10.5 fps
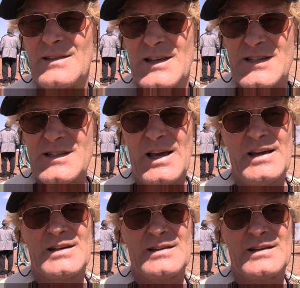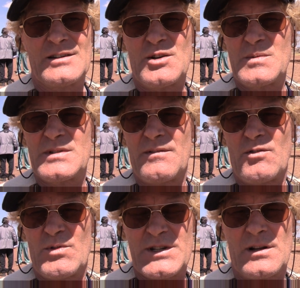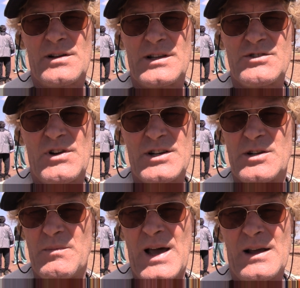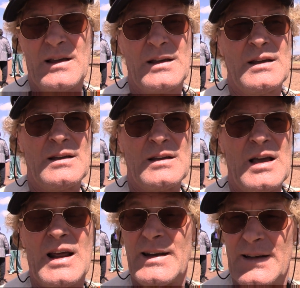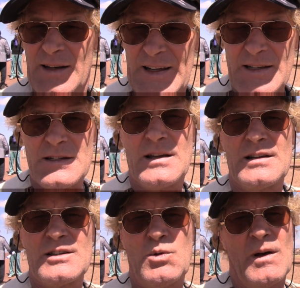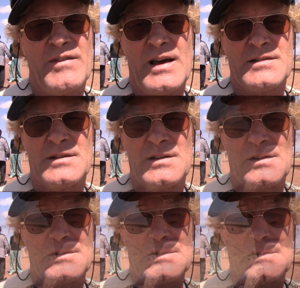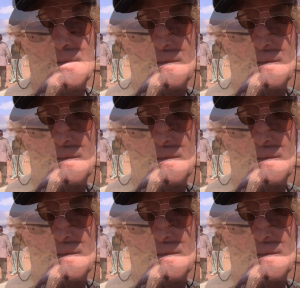this site in terms of original construction back at least twelve thousand years.